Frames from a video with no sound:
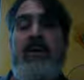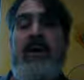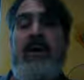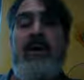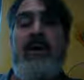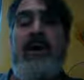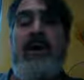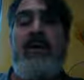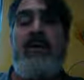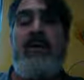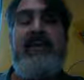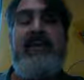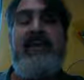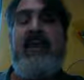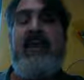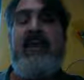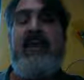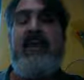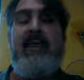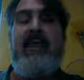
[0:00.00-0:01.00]
Okay,
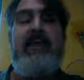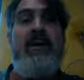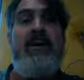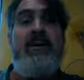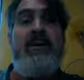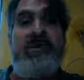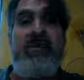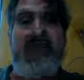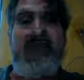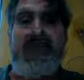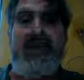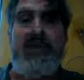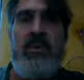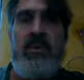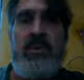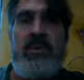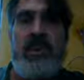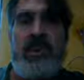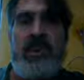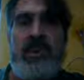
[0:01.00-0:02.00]
so that
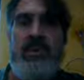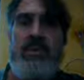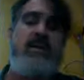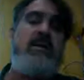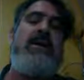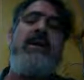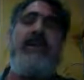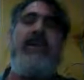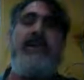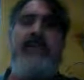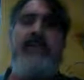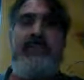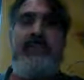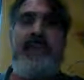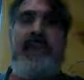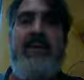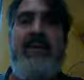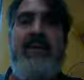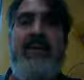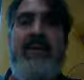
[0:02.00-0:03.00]
was density.
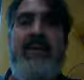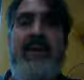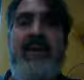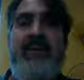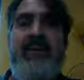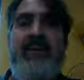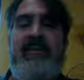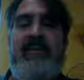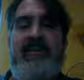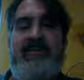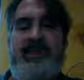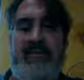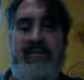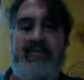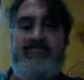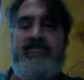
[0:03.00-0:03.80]
Thanks.